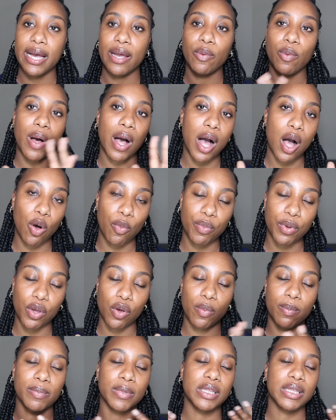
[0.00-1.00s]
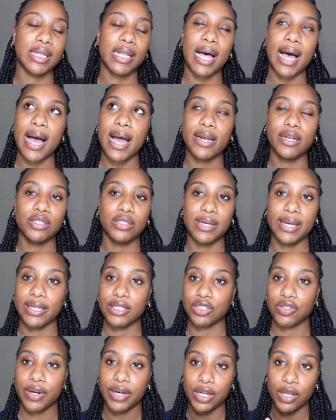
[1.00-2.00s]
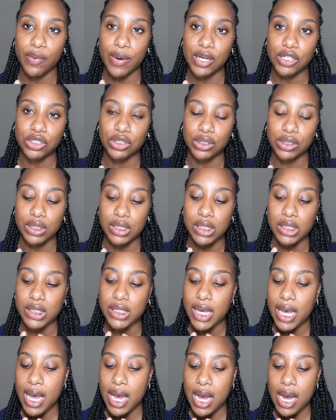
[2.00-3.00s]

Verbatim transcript: I will help you. I'm glad to answer any questions.